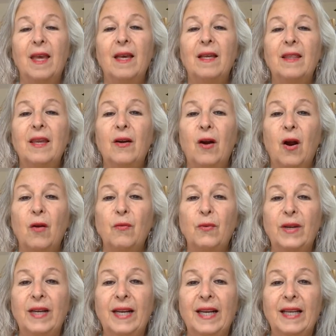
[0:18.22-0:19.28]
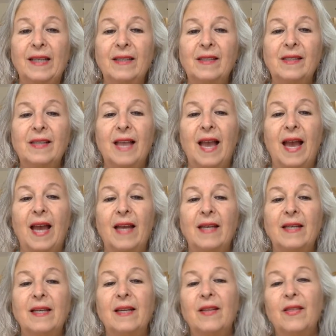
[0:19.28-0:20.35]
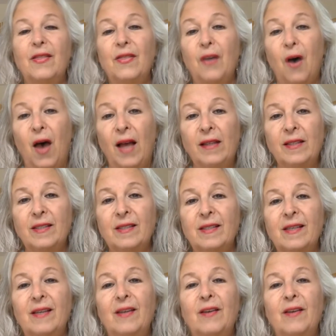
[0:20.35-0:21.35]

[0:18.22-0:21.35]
There are readings and thoughts